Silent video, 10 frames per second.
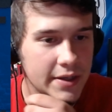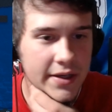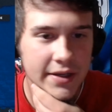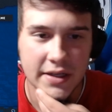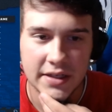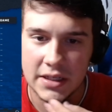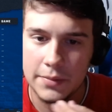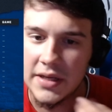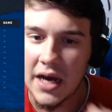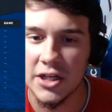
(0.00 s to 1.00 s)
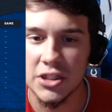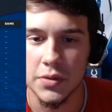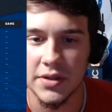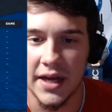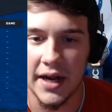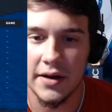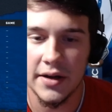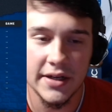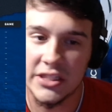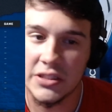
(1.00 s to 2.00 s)
You need to be cautious with that.
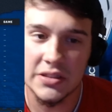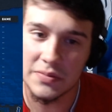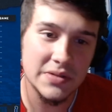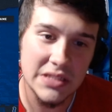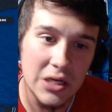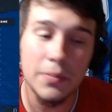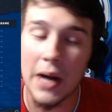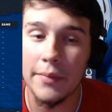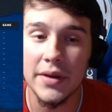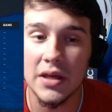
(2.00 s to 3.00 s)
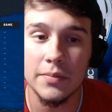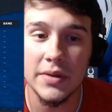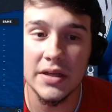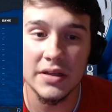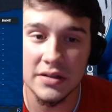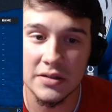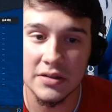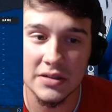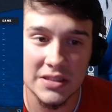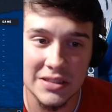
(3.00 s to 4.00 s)
He's still probably going to be...
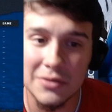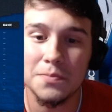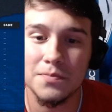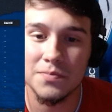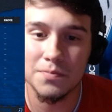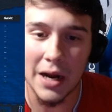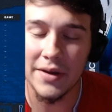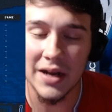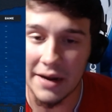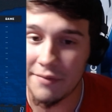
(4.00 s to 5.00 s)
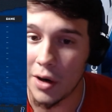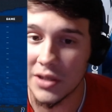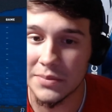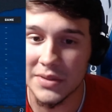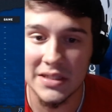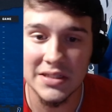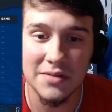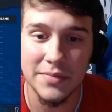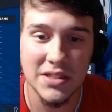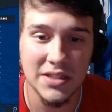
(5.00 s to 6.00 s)
Still probably going to have a hard time getting into the
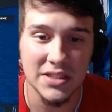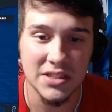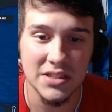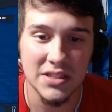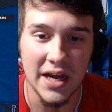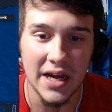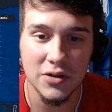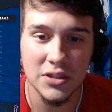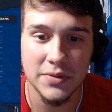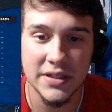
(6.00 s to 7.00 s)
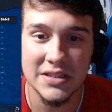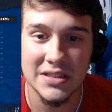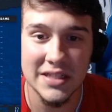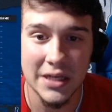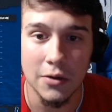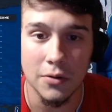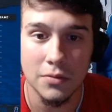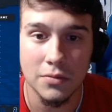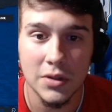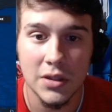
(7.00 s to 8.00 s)
mix of things because high ankle sprains kill.
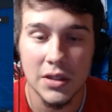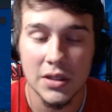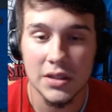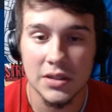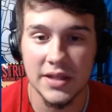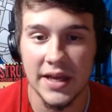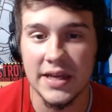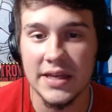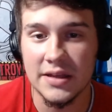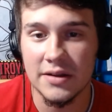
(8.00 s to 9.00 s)
They...